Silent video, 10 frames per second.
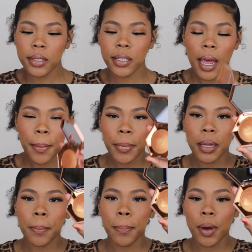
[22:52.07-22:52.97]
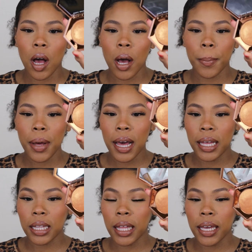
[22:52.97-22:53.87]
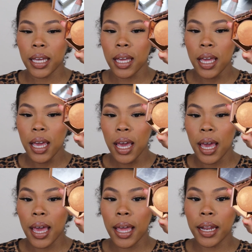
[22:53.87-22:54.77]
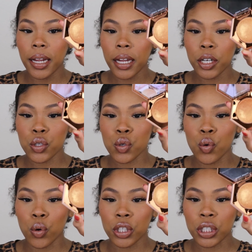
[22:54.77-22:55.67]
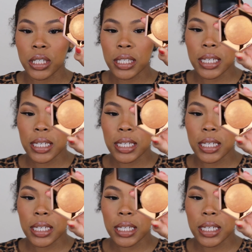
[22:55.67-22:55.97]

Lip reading: Diamond Bomb highlight, and it is gorgeous.